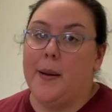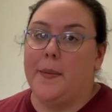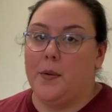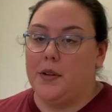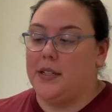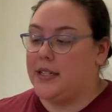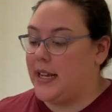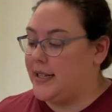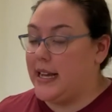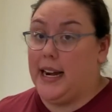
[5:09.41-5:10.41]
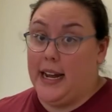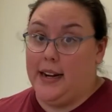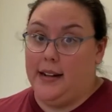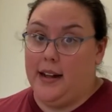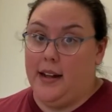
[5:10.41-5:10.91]
But we'll discuss
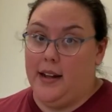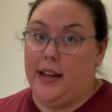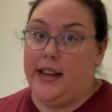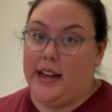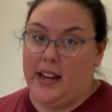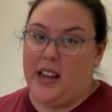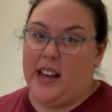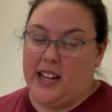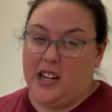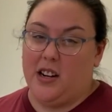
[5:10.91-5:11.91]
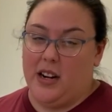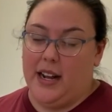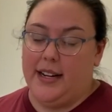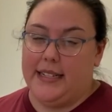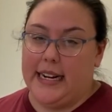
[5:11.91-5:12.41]
that in
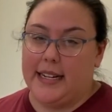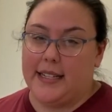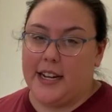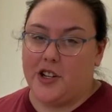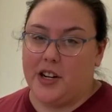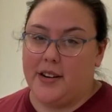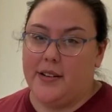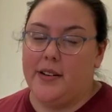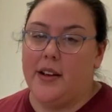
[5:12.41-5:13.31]
your data section